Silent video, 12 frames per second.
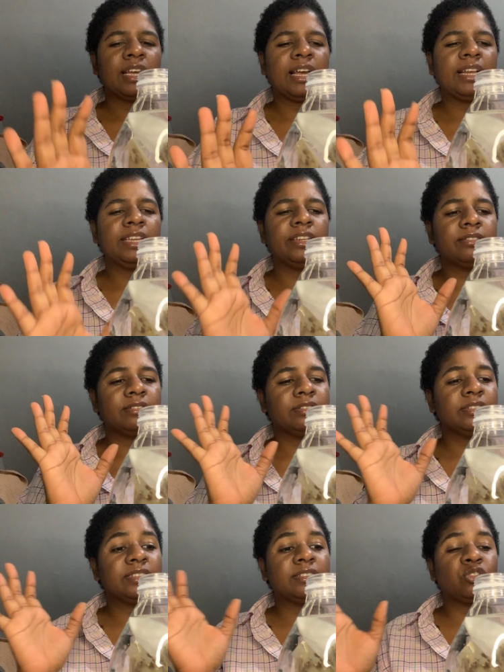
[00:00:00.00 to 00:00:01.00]
a little
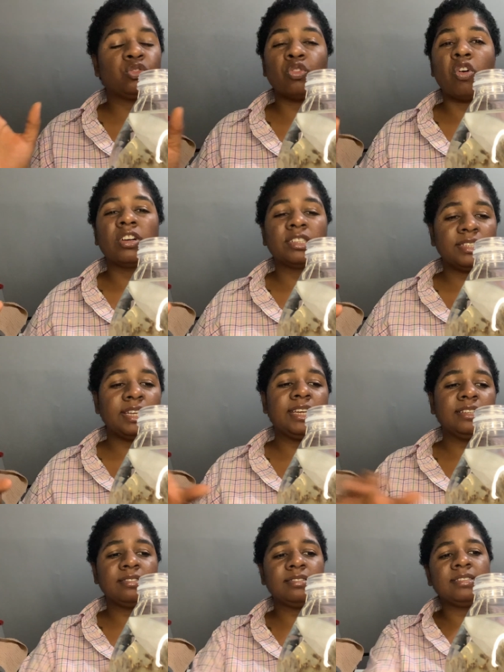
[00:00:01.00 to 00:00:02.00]
strong
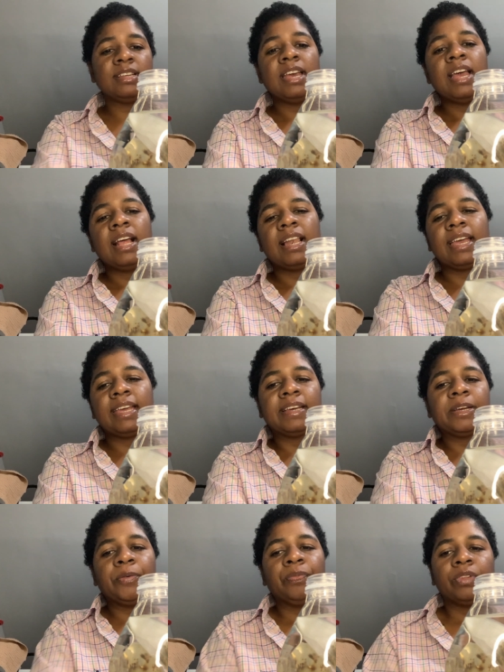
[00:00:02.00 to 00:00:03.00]
taste
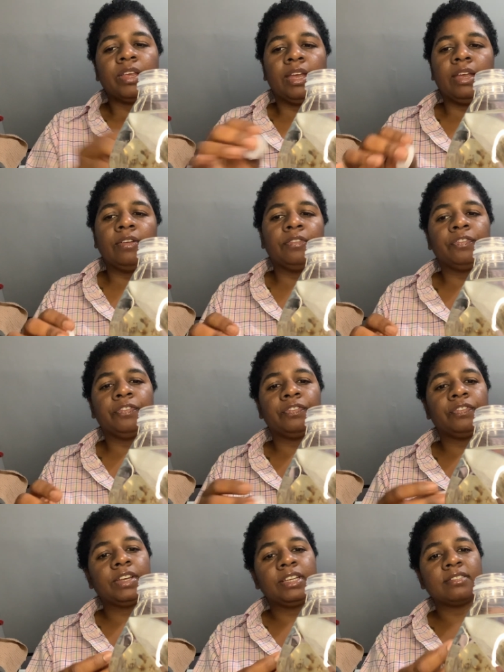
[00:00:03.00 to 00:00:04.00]
like if
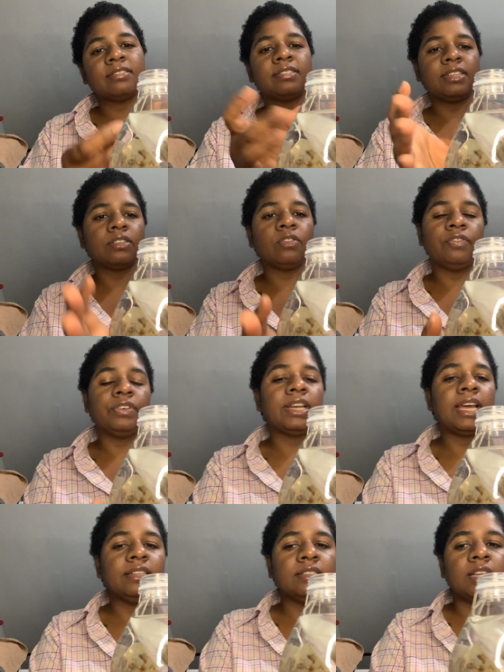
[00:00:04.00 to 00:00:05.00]
it sit
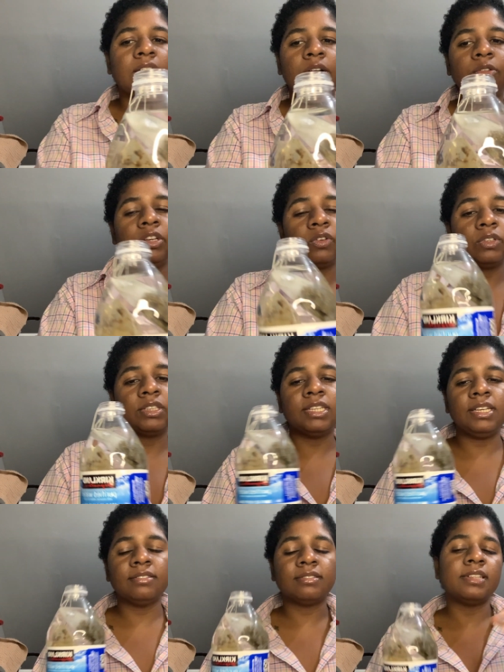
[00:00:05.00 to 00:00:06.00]
overnight now you could
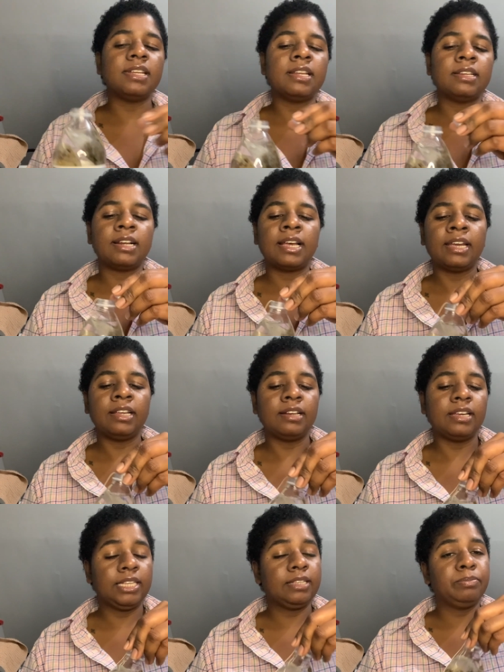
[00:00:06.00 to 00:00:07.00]
taste the dandelion
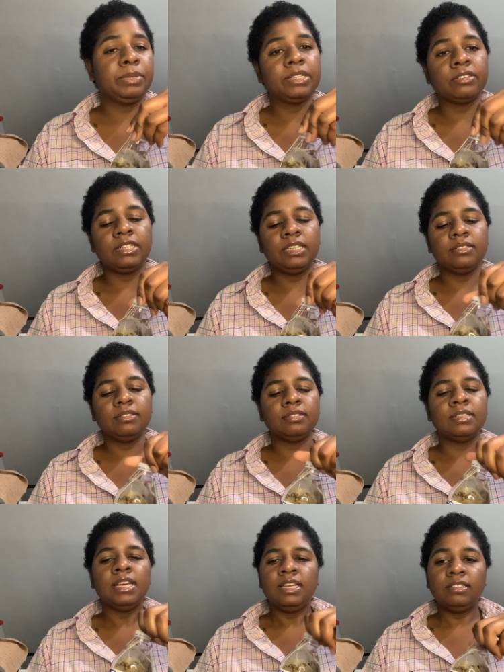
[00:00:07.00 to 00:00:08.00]
like the bitterness
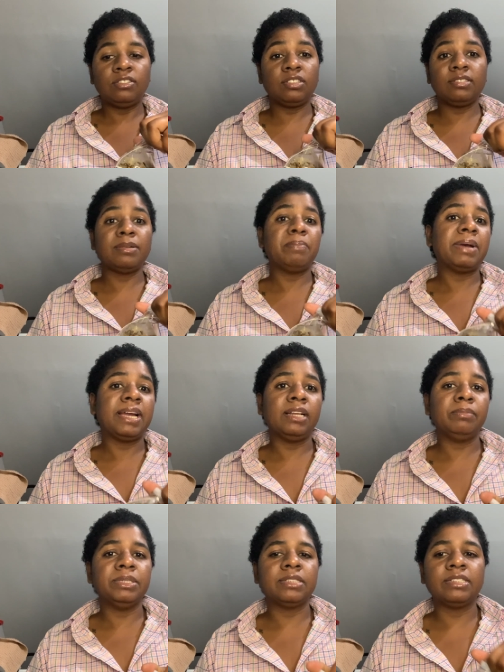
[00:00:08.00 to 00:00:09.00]
it's just a
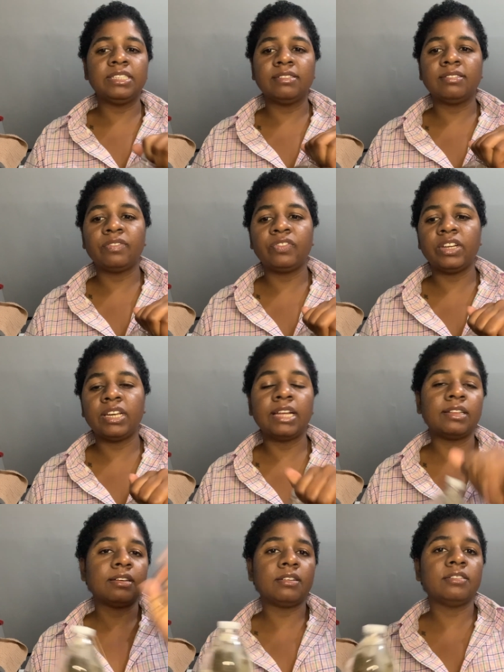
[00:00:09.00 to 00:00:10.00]
mild bitterness if you're
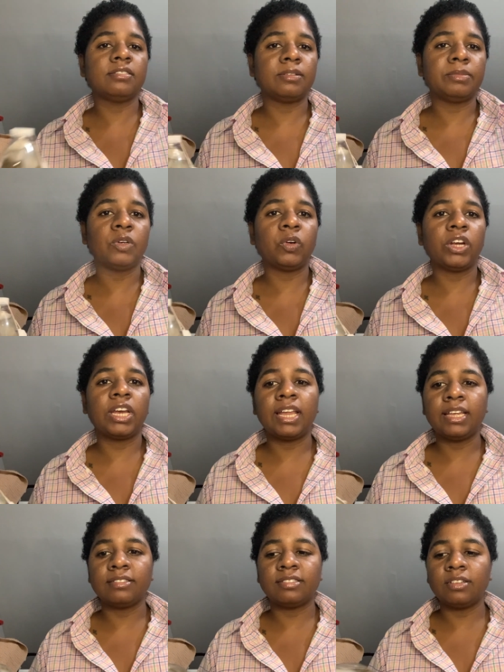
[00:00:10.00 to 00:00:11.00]
not accustomed to
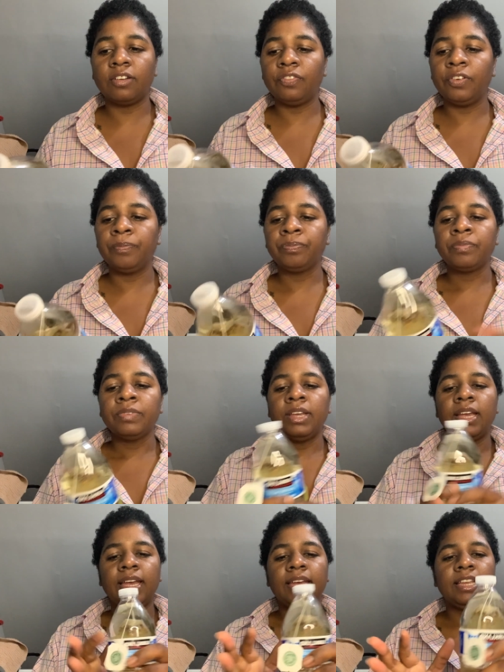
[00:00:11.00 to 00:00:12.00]
organic stuff
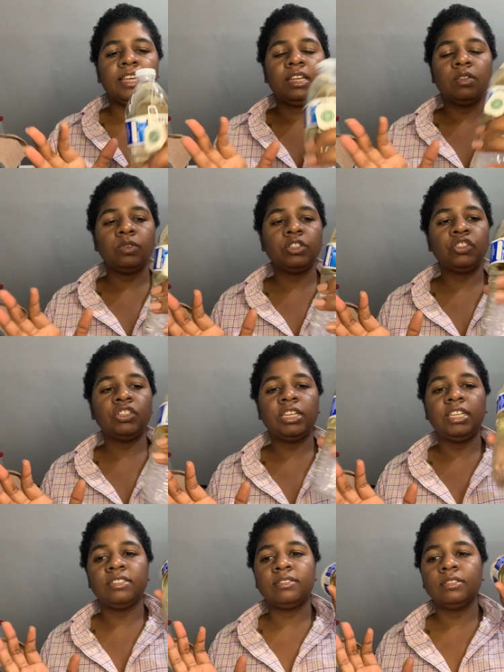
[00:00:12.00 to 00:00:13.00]
and it will
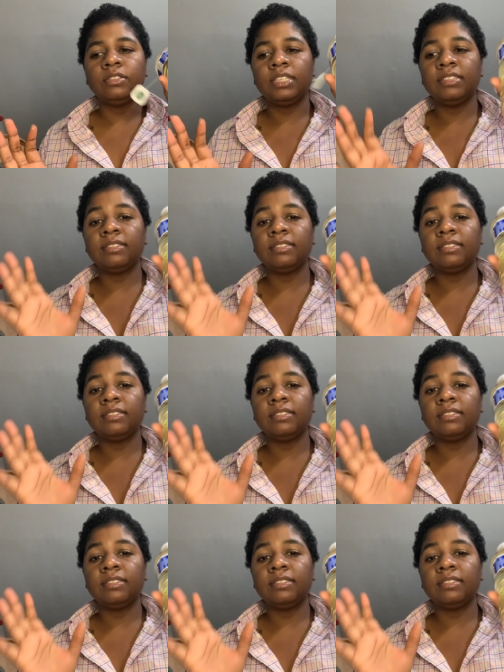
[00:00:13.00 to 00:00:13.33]
change so this